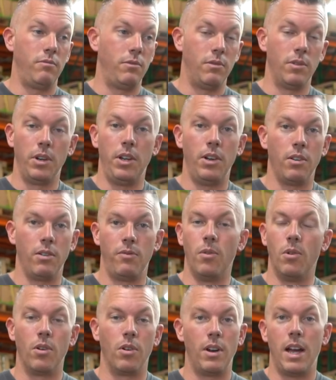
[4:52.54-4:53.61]
three or
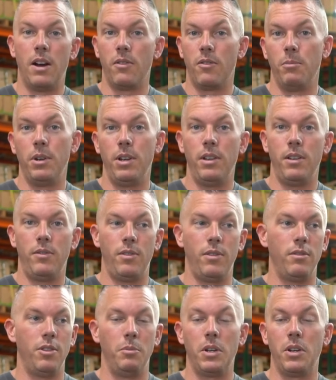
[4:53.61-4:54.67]
four, however many. If
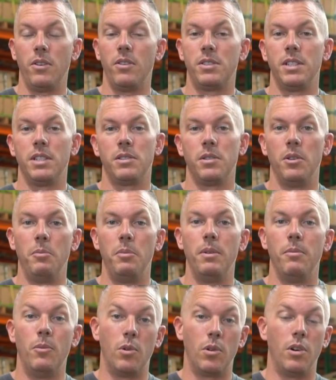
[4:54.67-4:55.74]
you're the bigger your system, the
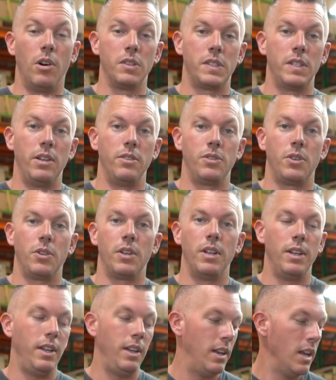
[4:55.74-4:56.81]
more alternators you're going
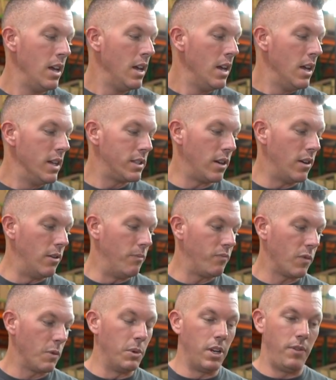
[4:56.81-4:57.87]
to need. So,
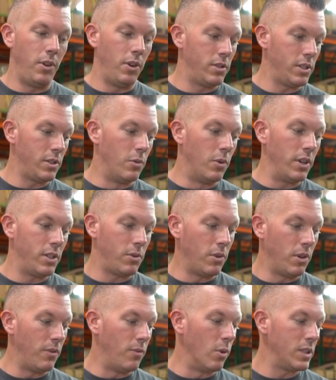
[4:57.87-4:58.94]
but if you're just wanting to
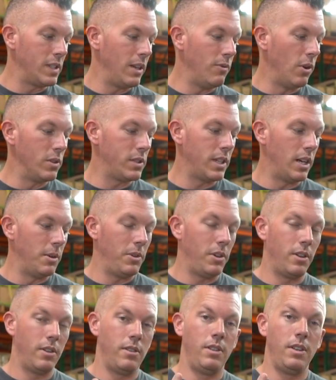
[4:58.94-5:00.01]
run a 14 volt setup,
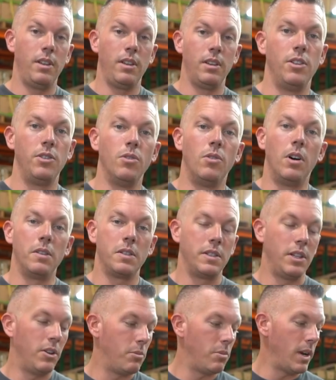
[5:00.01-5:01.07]
you're going to need to dual
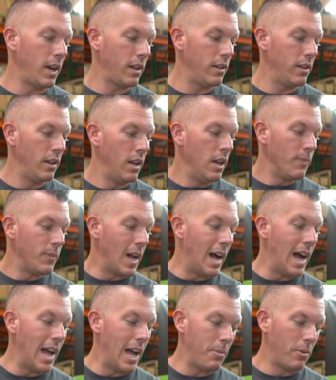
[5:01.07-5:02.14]
alternator bracket, a
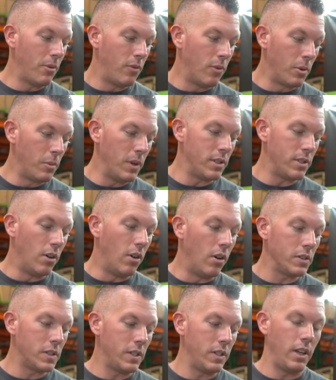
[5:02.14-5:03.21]
high performance
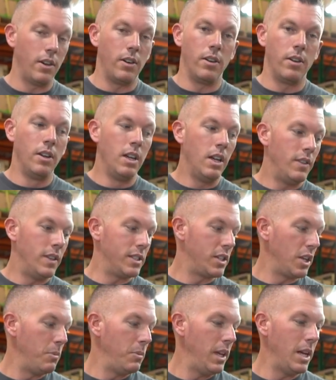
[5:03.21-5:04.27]
alternator that's
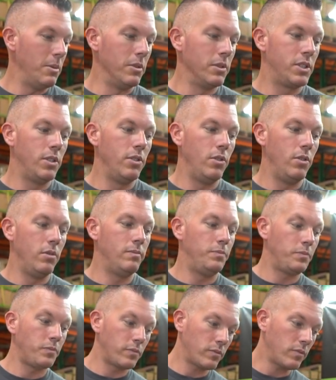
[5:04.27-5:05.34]
going to be able to
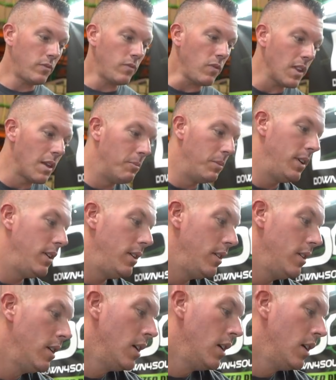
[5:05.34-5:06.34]
be